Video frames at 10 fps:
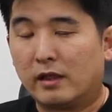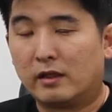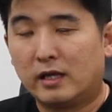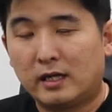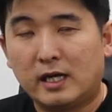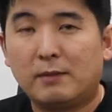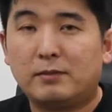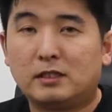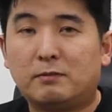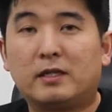That
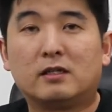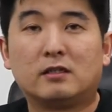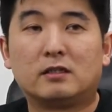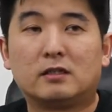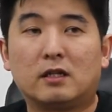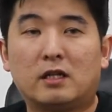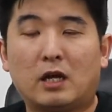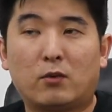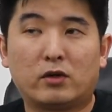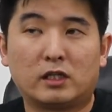happens because
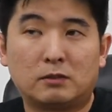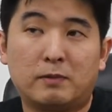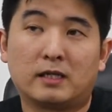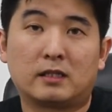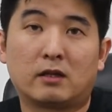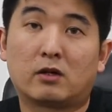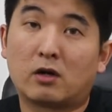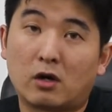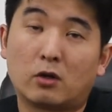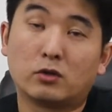they were expecting the
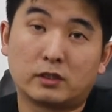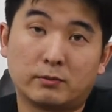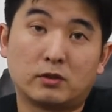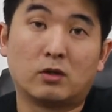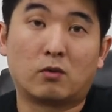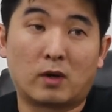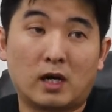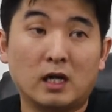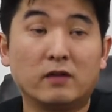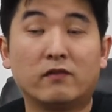cargo ship to
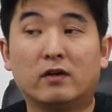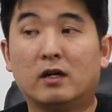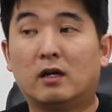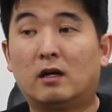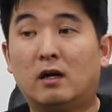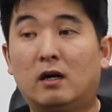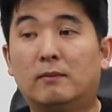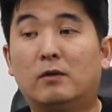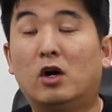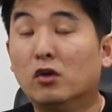arrive
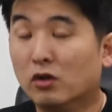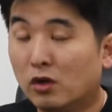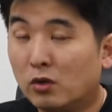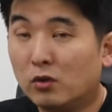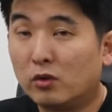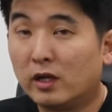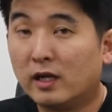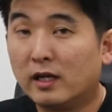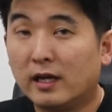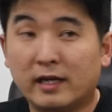um, unload
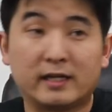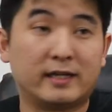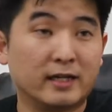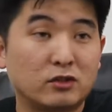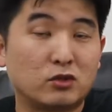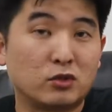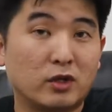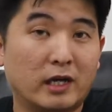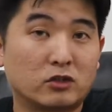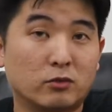and get to
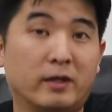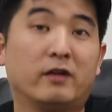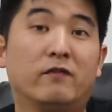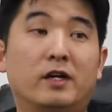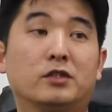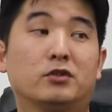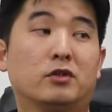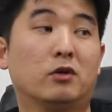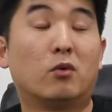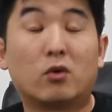the actual
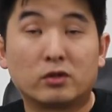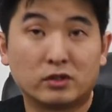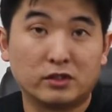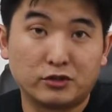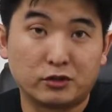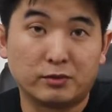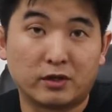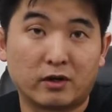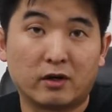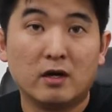manufacturer or the
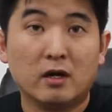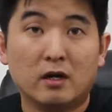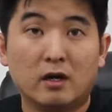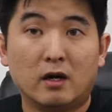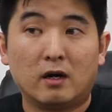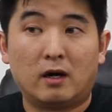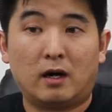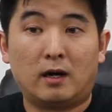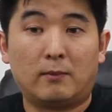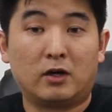distributor
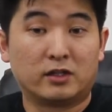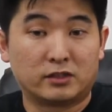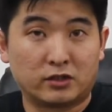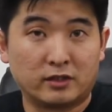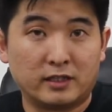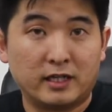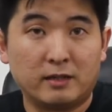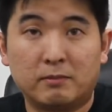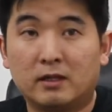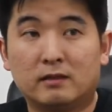um, on a certain
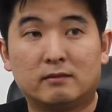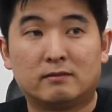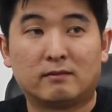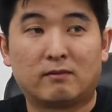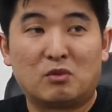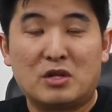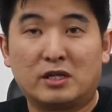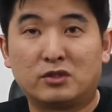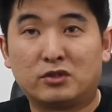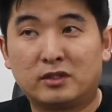day, but
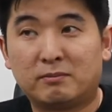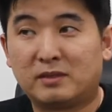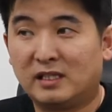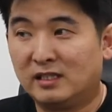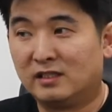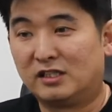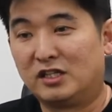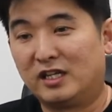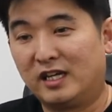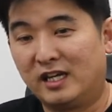that ship is
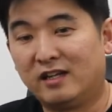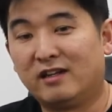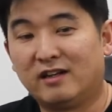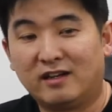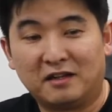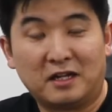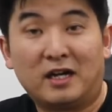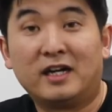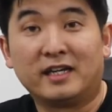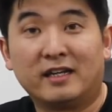in
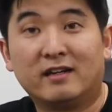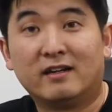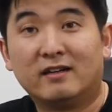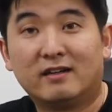line